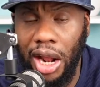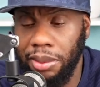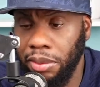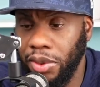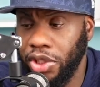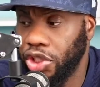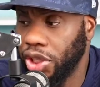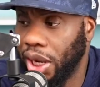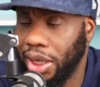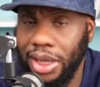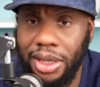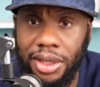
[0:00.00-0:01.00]
album was
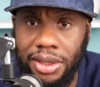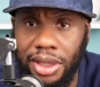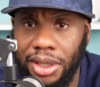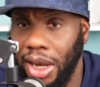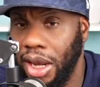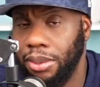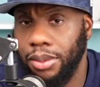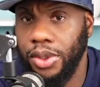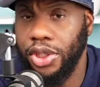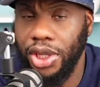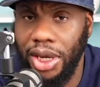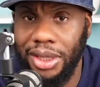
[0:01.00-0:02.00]
short at this and the album was
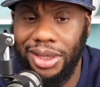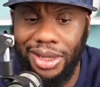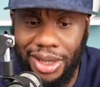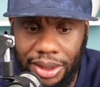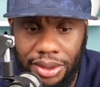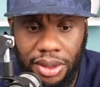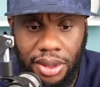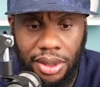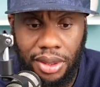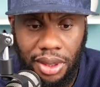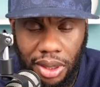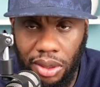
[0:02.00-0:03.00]
short at that.
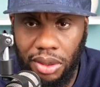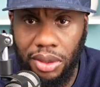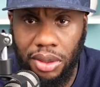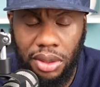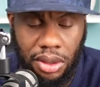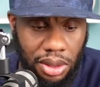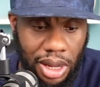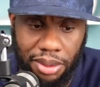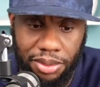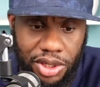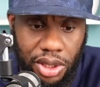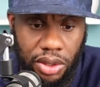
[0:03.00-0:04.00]
You know, like
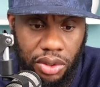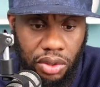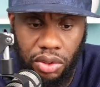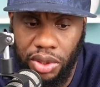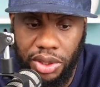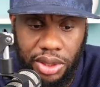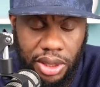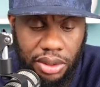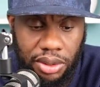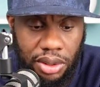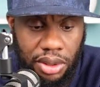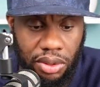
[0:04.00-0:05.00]
I said, the only
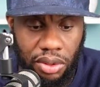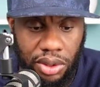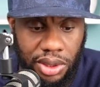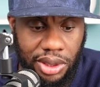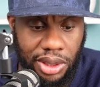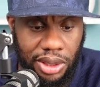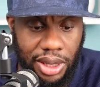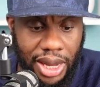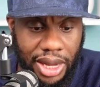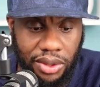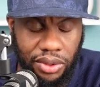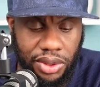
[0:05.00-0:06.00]
thing
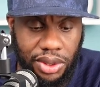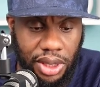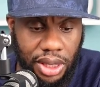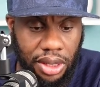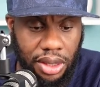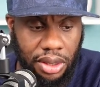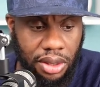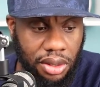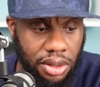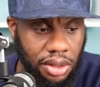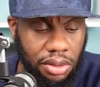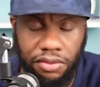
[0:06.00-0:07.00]
I could say,
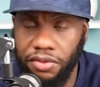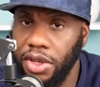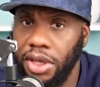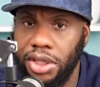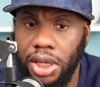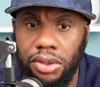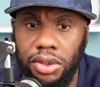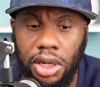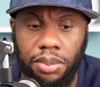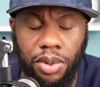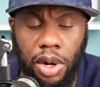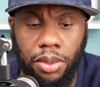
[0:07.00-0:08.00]
some features would I
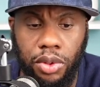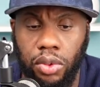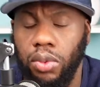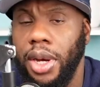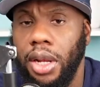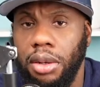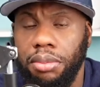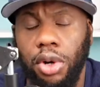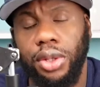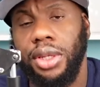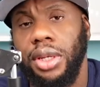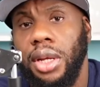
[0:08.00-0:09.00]
probably do well.
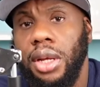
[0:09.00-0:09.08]
But